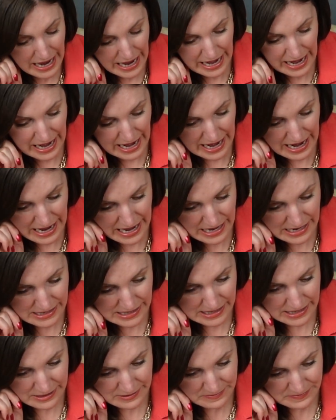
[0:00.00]

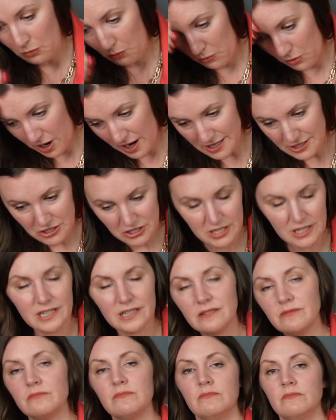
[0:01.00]
and washed
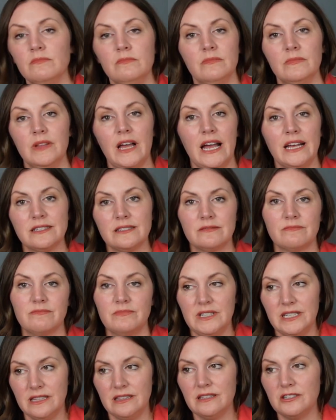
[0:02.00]
it as
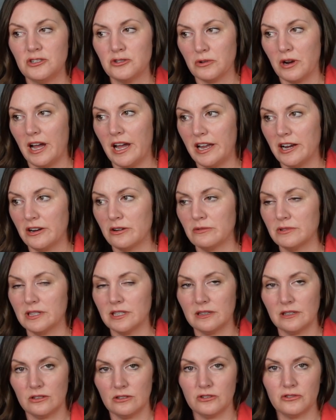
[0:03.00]
in the dryer with
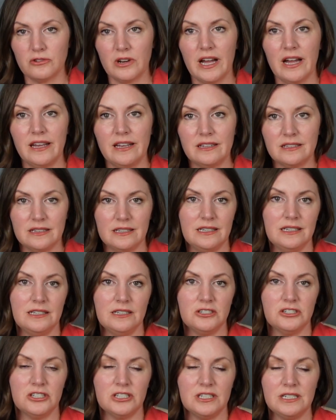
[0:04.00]
the little dry
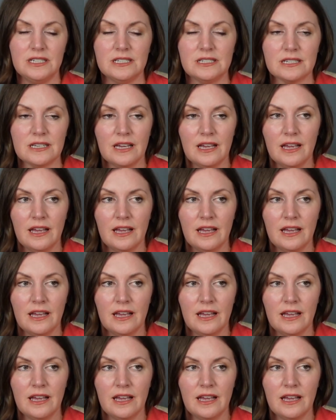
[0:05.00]
cleaning sheet,